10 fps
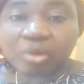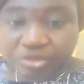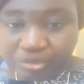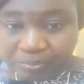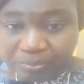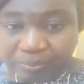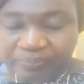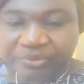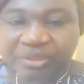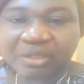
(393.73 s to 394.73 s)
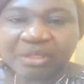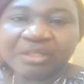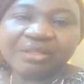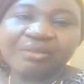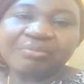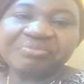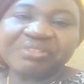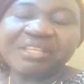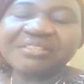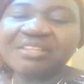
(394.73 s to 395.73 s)
possible.
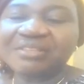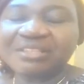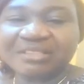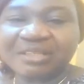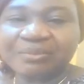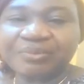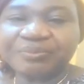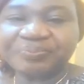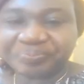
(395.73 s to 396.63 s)
Now, let's give an example.